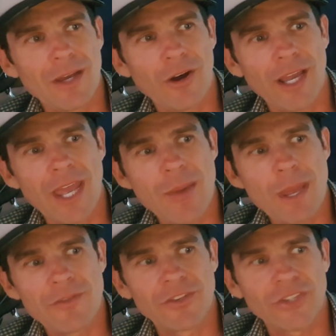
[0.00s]
IAM
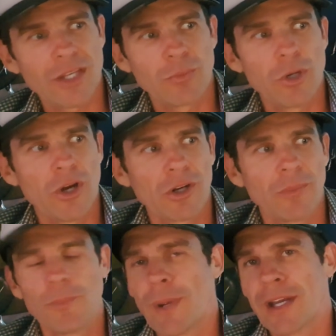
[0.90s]
even said we're not going
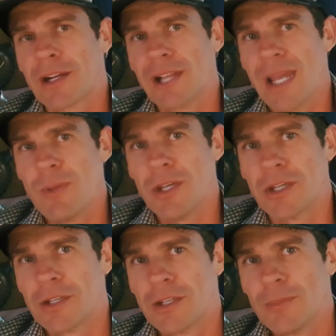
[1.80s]
to make a claim here
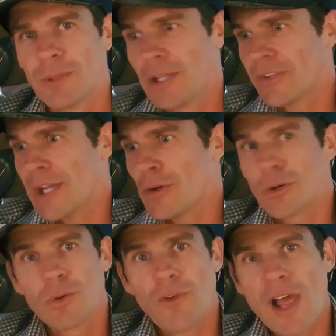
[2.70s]
because they got
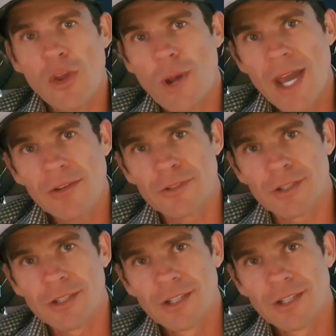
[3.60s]
good value out of it.